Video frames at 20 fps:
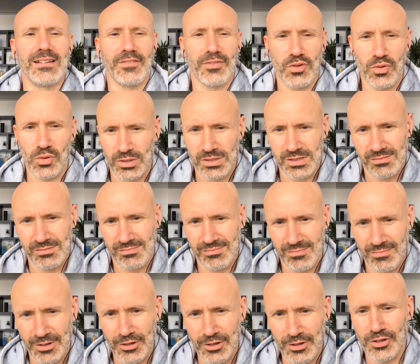of course
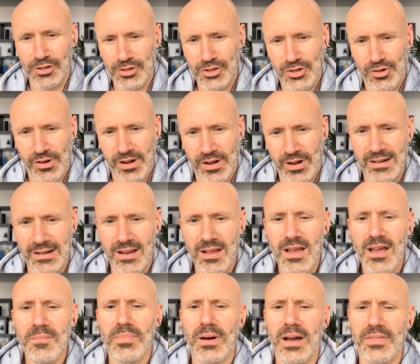you train.
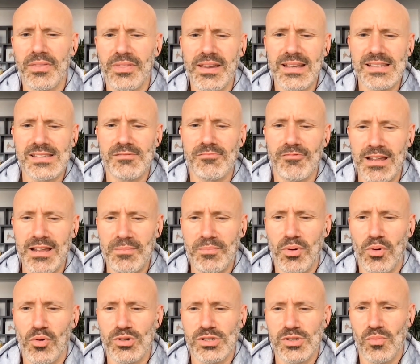But I think it's a really
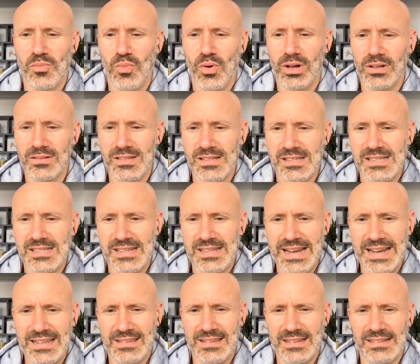important one to
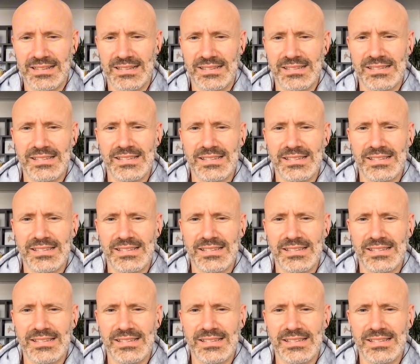state that